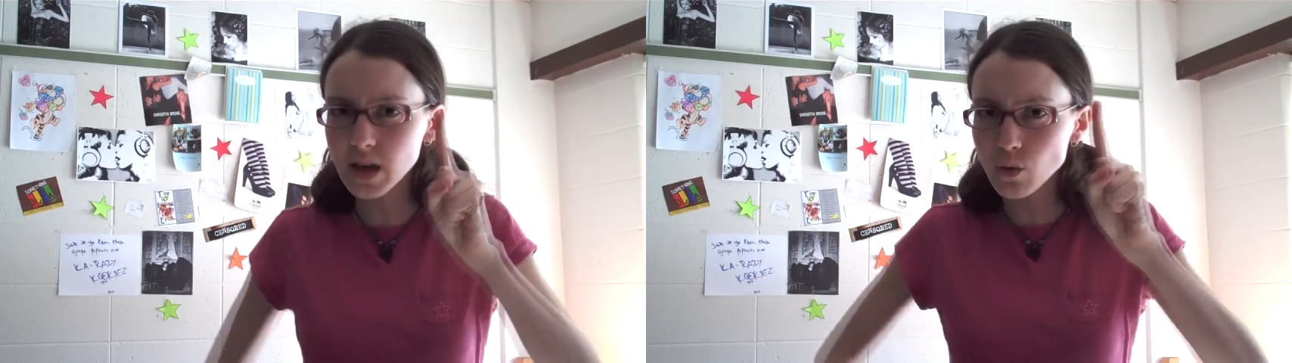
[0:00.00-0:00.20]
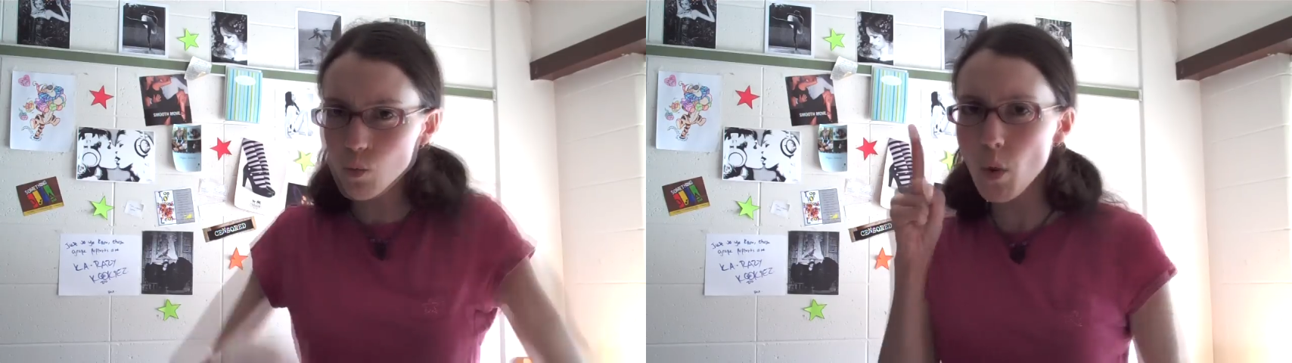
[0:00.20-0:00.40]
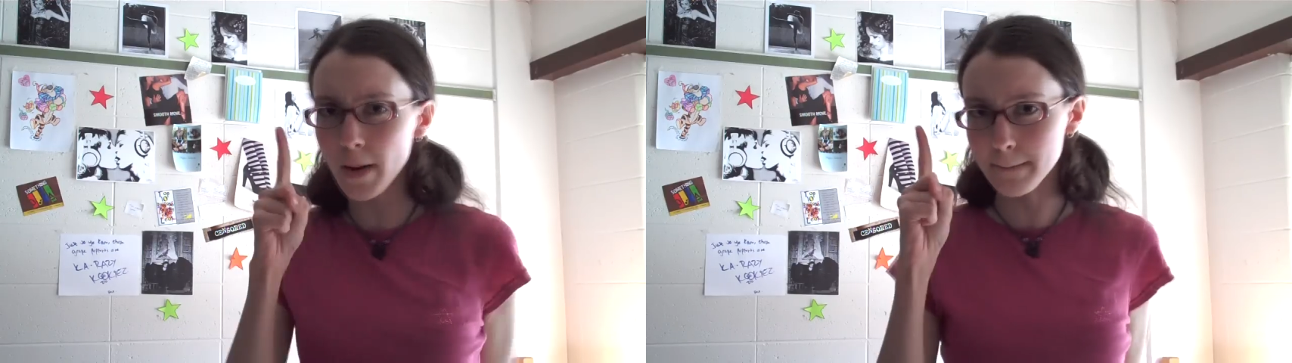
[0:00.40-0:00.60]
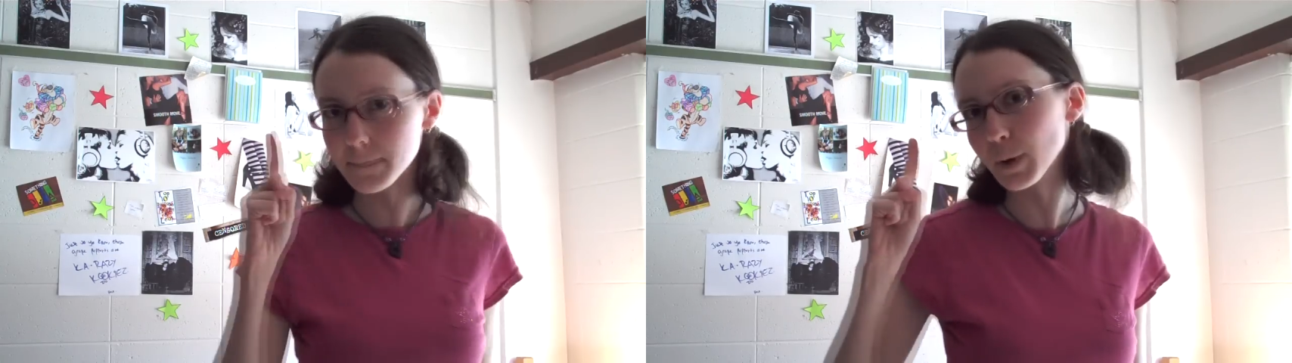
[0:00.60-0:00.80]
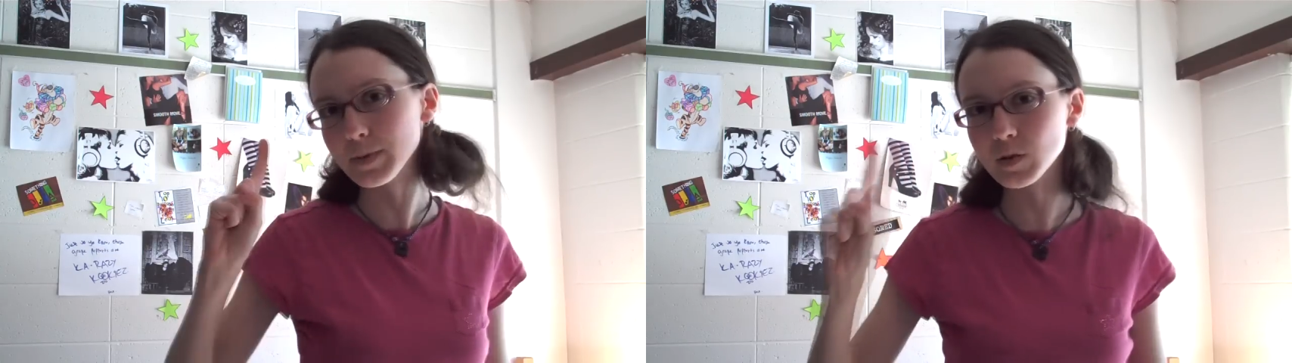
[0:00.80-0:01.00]
and one
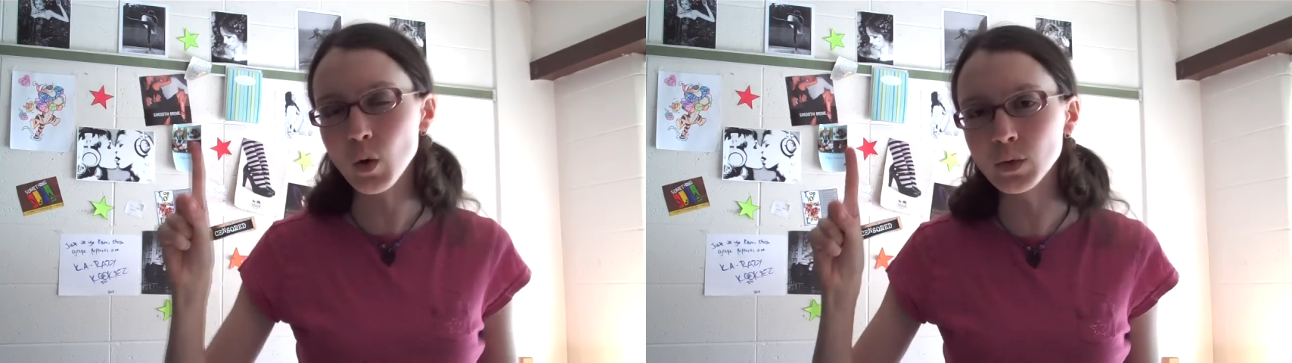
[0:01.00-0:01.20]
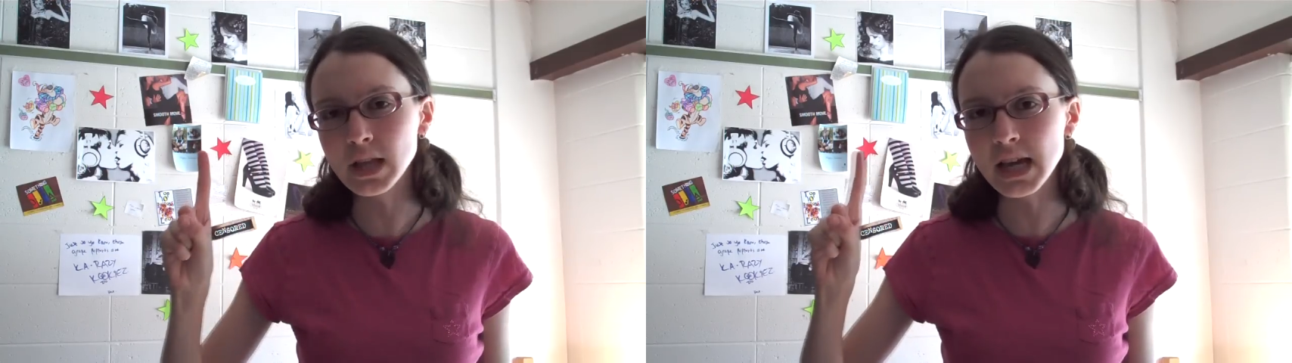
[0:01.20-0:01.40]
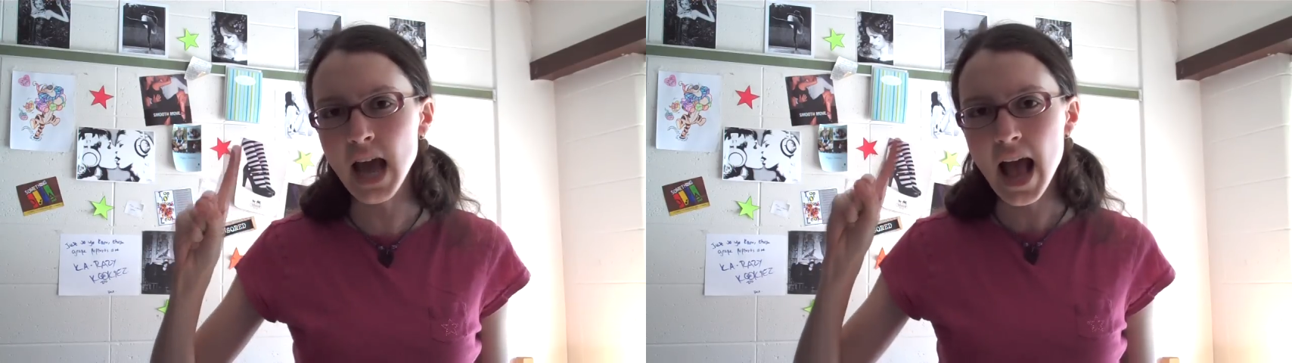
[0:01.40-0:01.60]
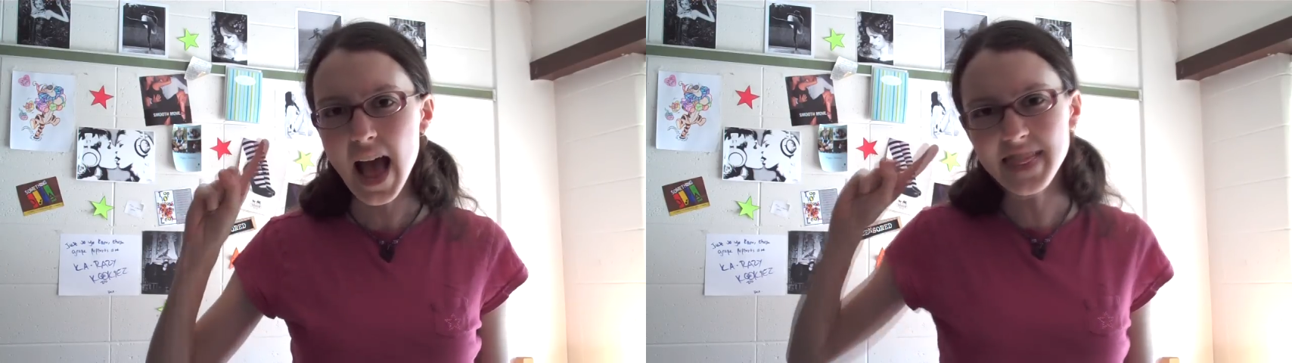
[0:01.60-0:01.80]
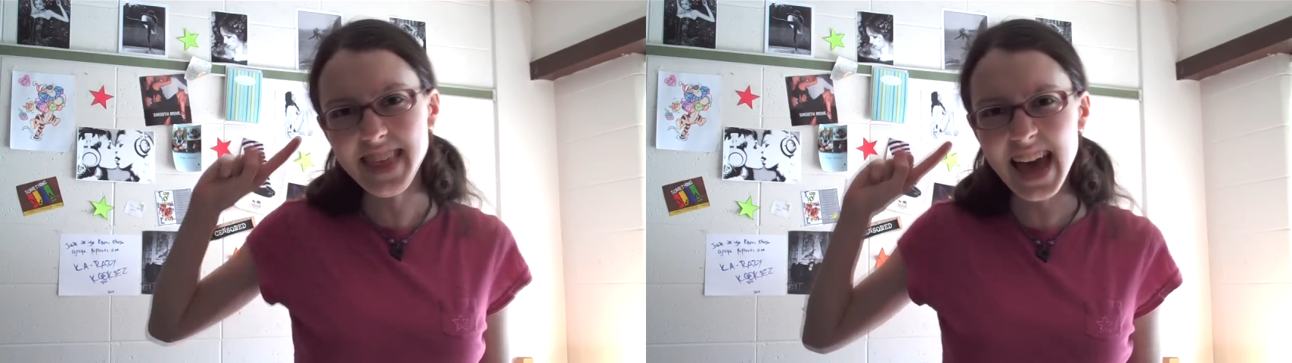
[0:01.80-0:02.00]
purpose only,
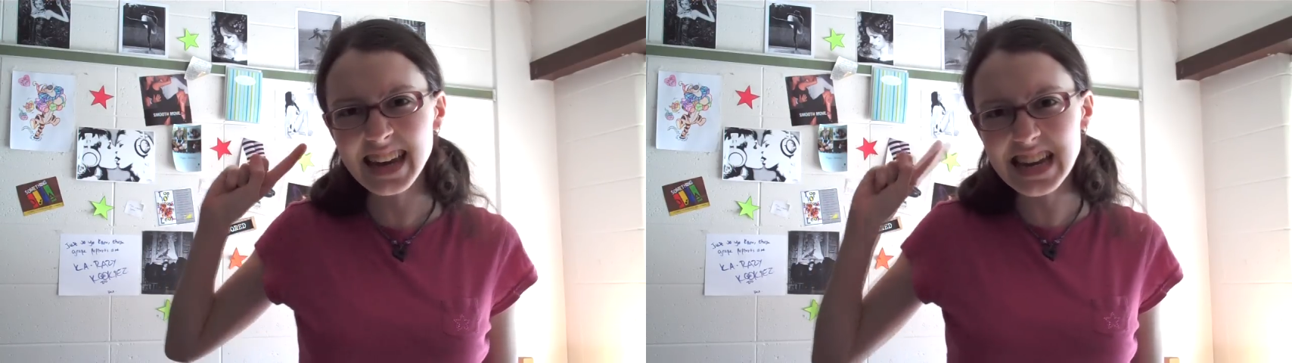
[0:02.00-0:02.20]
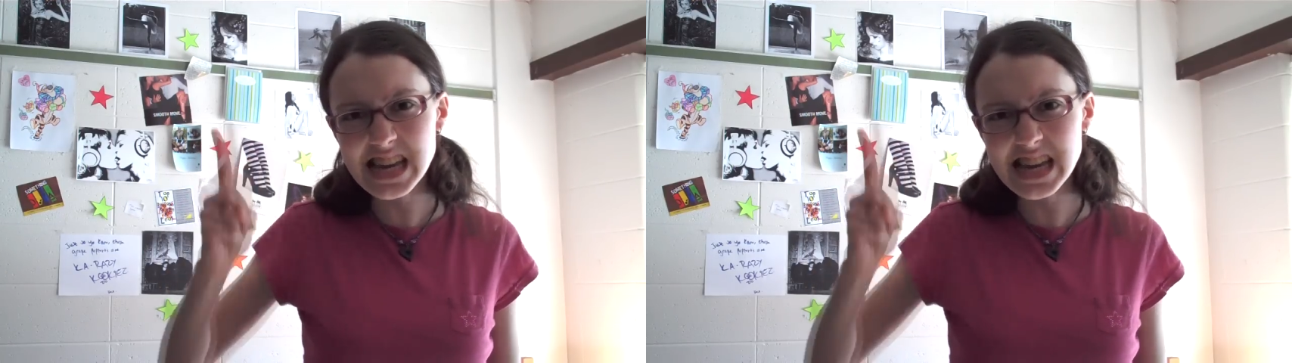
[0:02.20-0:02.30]
and that